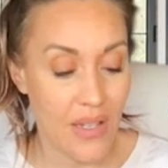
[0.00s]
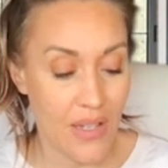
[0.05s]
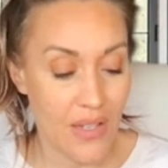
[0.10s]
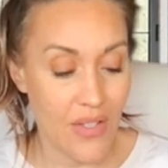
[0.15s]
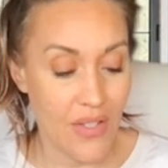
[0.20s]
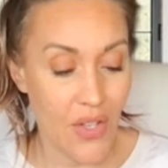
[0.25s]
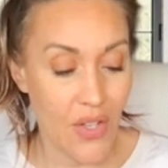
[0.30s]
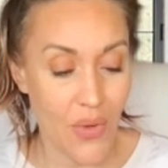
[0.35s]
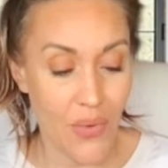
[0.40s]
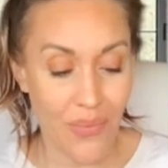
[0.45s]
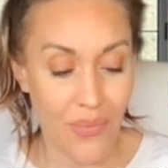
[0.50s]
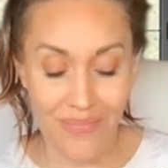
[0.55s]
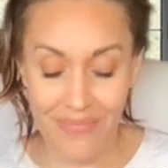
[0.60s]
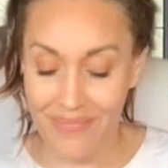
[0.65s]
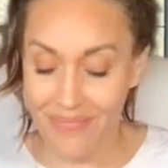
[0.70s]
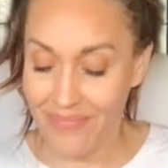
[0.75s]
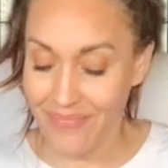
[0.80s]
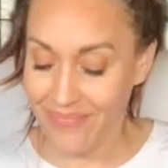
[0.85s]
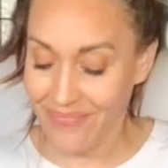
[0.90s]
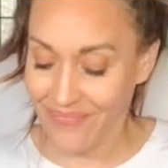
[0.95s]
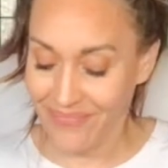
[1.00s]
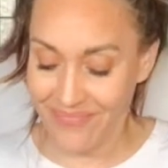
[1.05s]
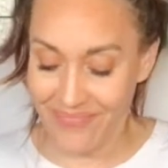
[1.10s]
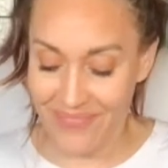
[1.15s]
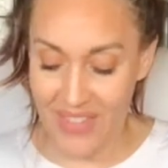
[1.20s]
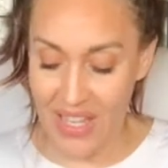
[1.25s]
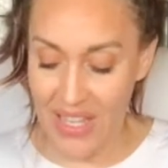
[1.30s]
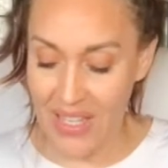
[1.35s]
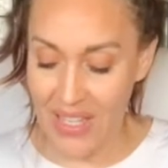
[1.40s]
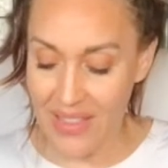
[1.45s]
So,
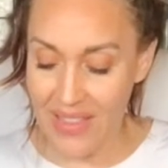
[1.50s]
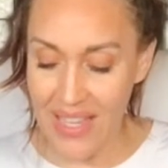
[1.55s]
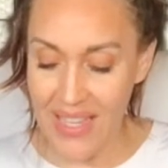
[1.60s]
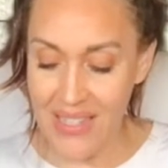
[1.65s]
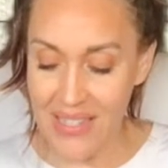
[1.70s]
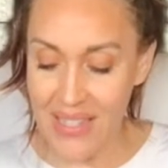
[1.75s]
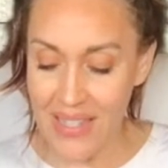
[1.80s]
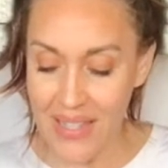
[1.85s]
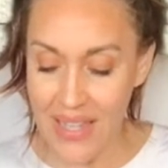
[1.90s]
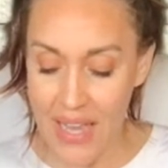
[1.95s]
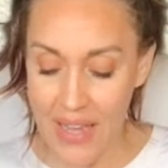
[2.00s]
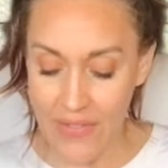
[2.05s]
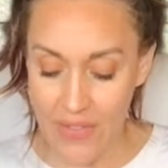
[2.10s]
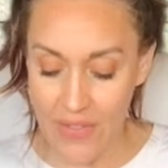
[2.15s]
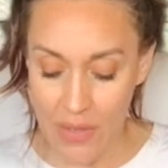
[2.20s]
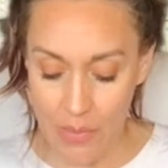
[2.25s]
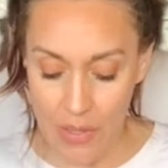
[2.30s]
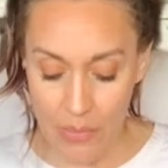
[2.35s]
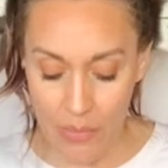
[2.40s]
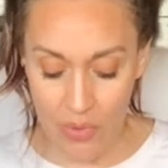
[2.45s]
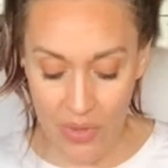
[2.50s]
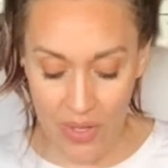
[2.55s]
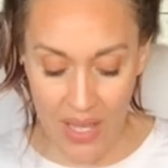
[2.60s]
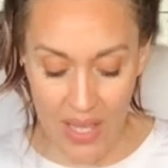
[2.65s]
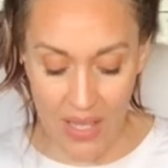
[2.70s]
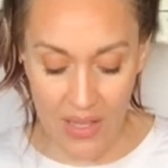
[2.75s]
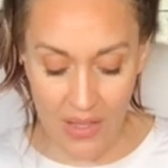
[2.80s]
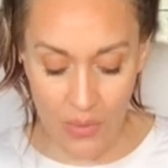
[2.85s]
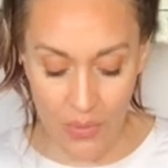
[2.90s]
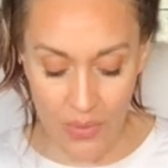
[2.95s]
things in life that people
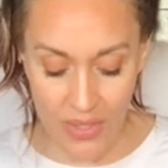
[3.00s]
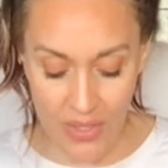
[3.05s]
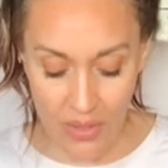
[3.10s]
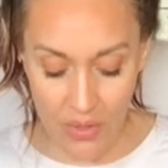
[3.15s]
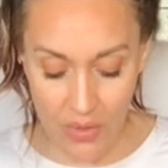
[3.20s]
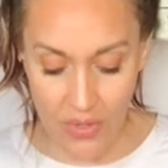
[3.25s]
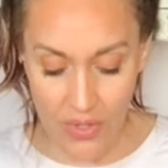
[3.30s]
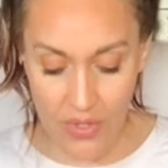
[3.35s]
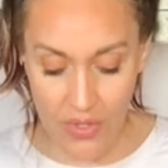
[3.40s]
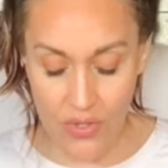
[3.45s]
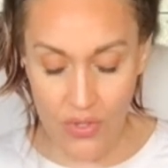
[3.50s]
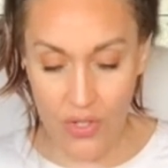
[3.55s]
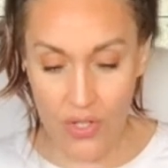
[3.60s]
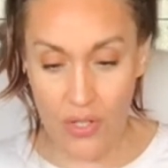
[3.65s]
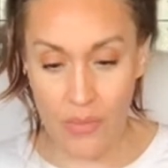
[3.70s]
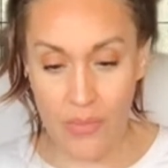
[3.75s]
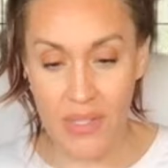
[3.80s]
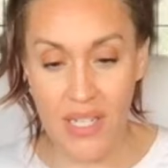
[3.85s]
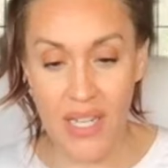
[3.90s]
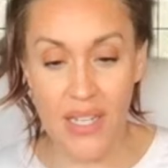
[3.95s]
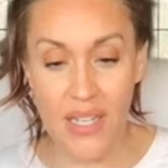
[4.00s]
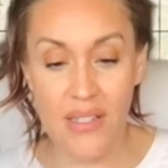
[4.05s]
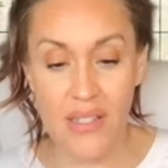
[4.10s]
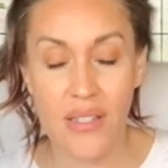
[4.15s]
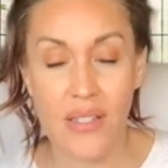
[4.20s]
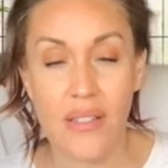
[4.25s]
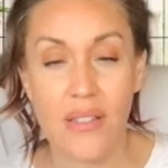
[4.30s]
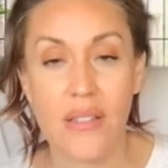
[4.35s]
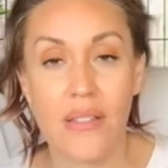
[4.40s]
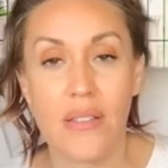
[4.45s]
get, the results, the
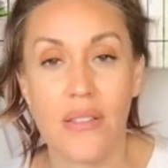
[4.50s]
circumstances,